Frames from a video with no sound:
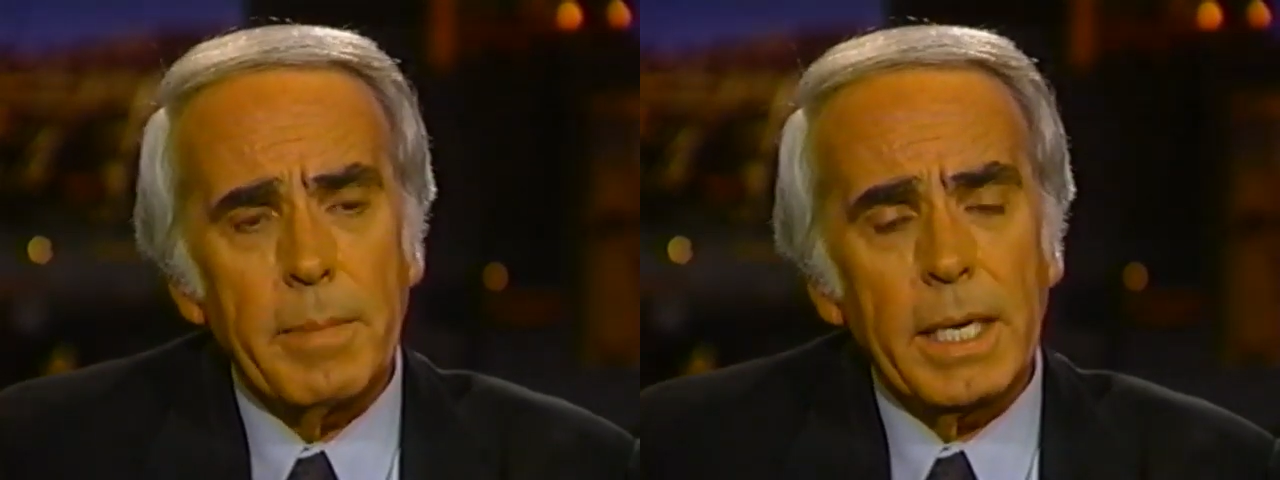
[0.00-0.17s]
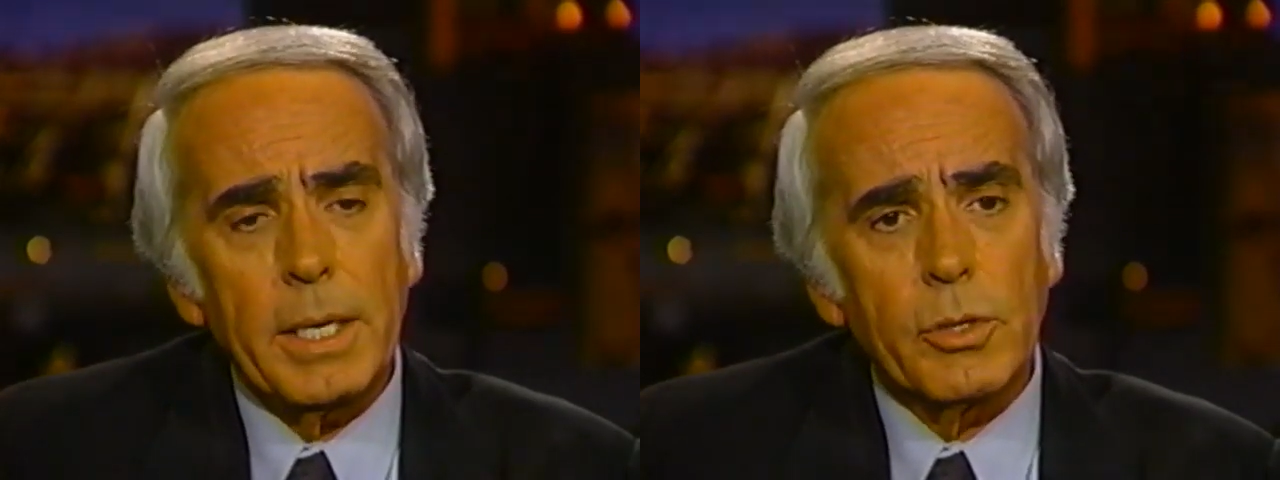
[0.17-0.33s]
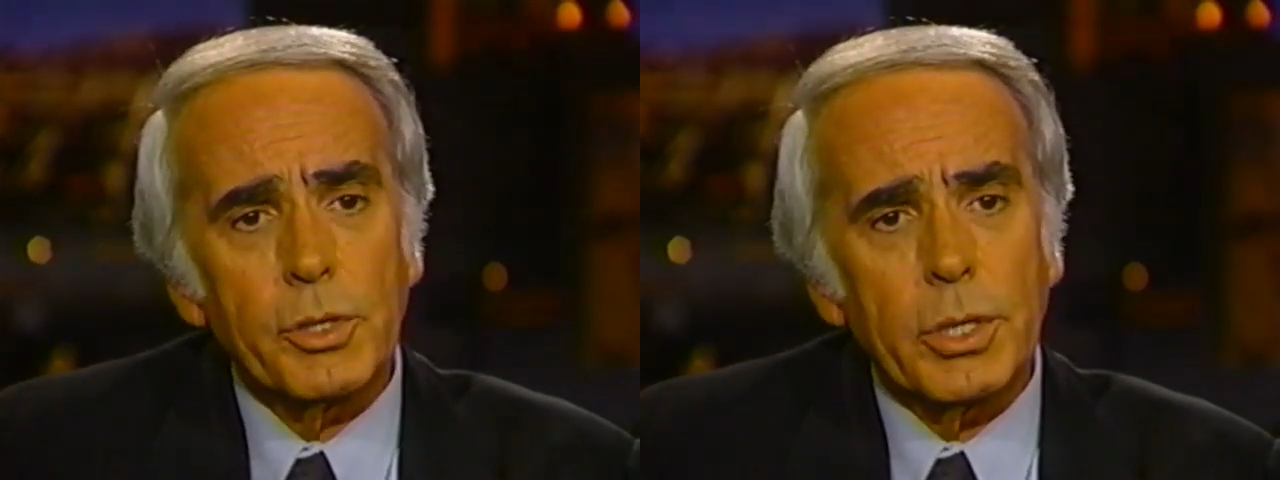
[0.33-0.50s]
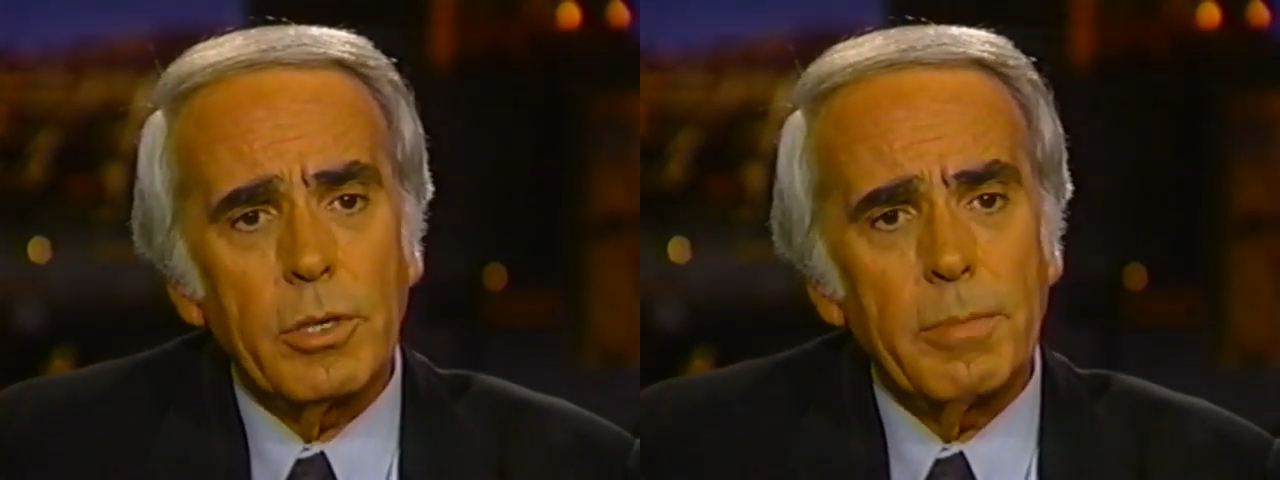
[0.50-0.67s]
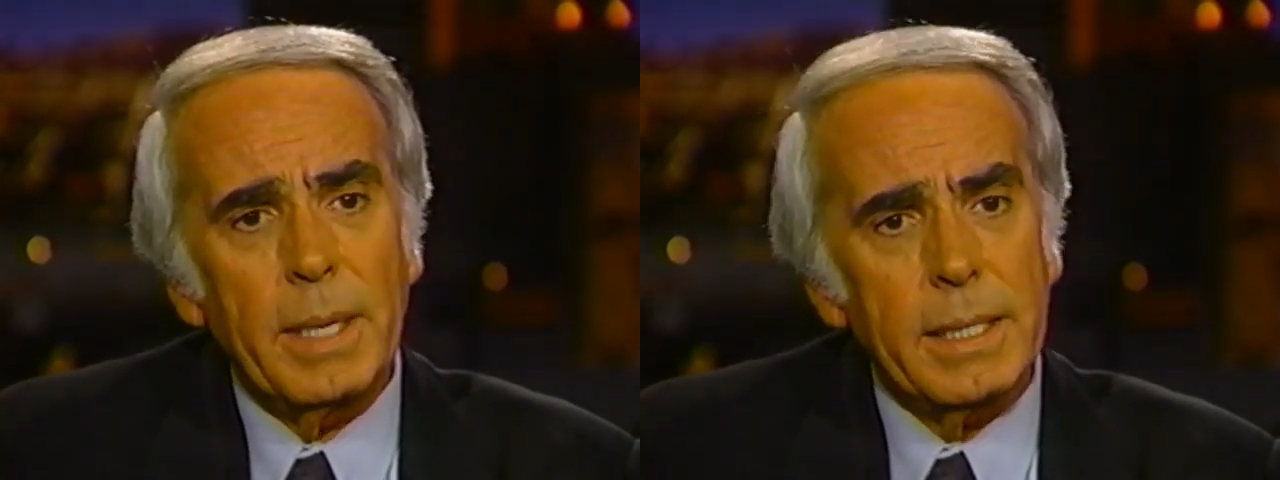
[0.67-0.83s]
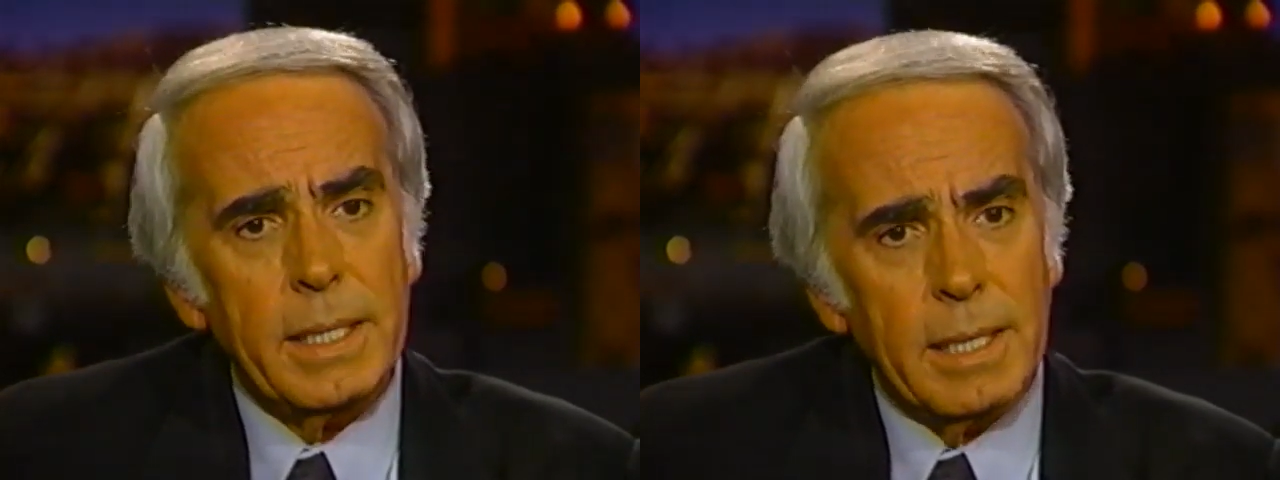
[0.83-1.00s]
many years ago
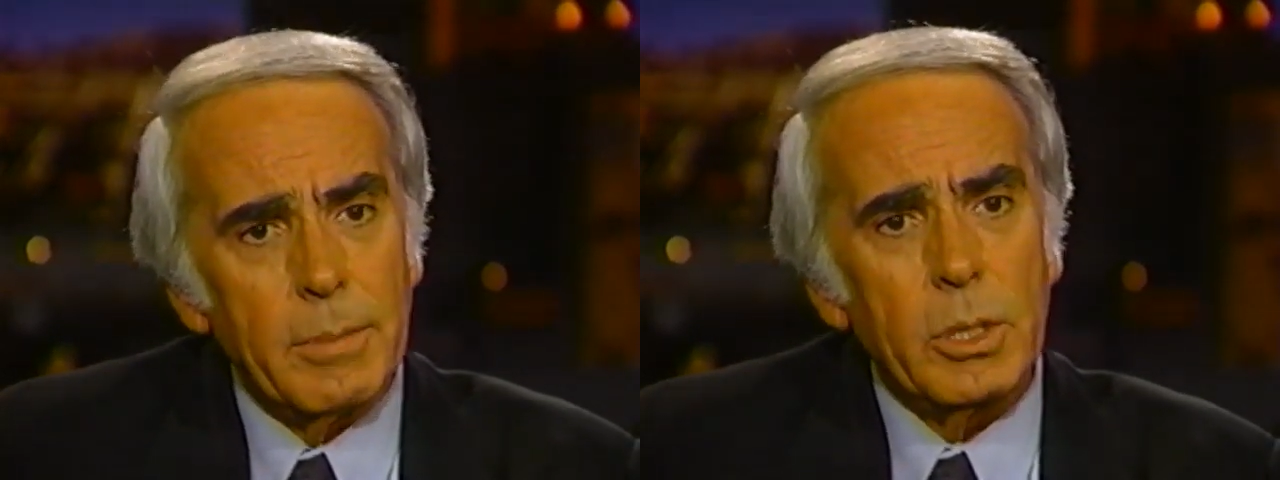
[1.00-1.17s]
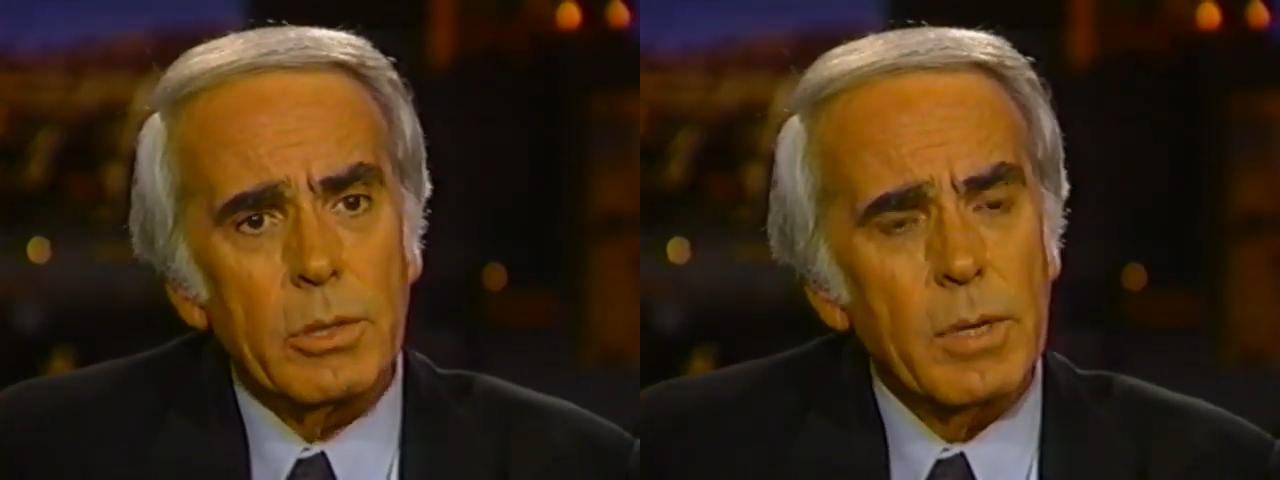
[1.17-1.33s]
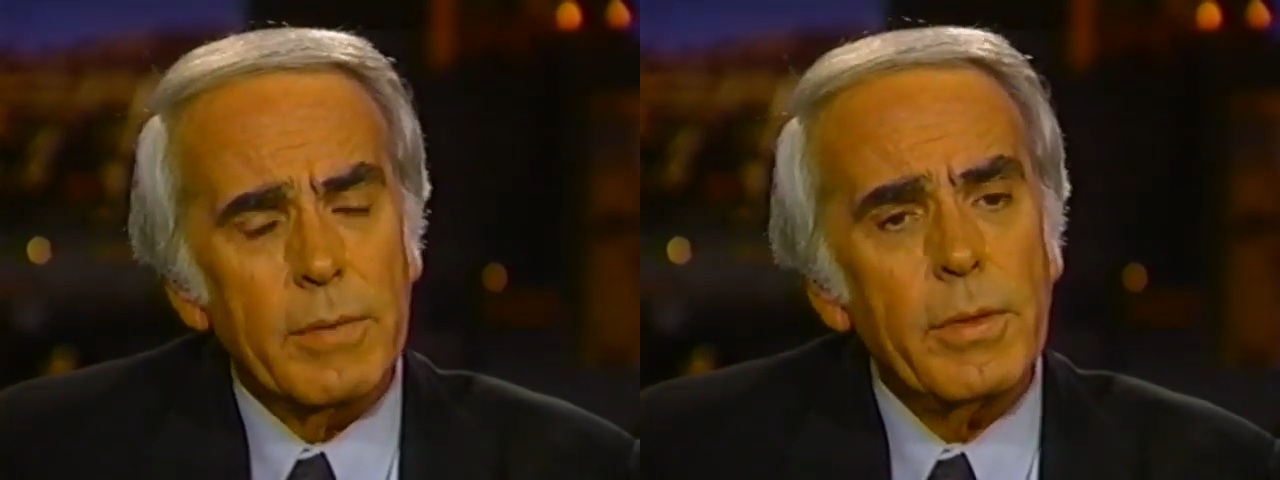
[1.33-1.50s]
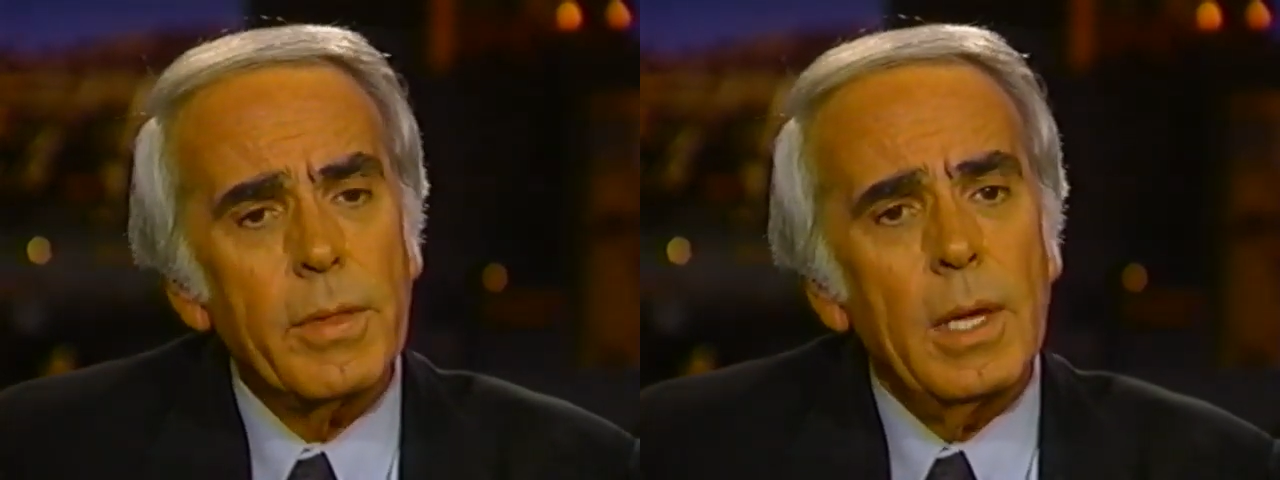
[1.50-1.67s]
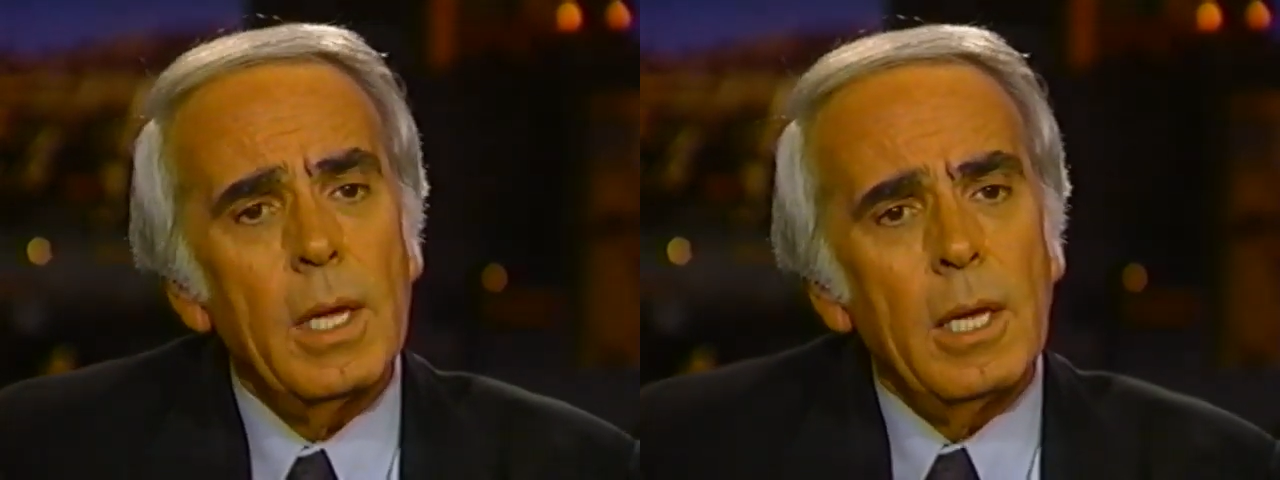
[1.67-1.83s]
by D.W. Griffith.